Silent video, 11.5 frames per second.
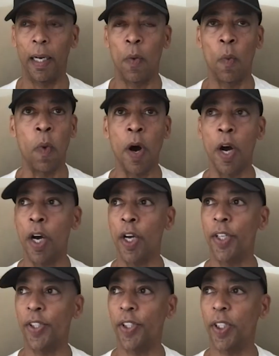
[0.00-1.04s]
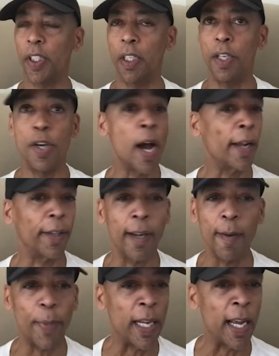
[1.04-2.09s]
was not the
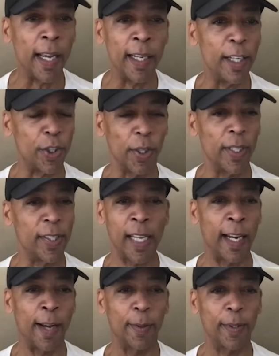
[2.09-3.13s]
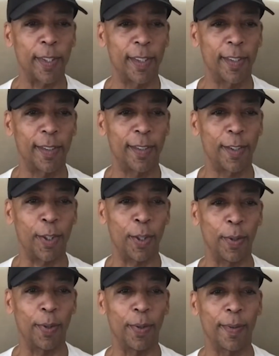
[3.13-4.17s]
company I initially set out
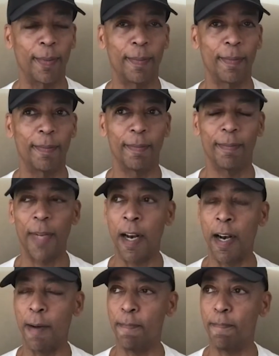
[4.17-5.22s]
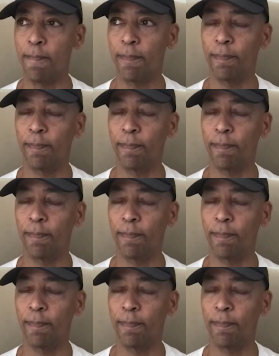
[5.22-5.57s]
to um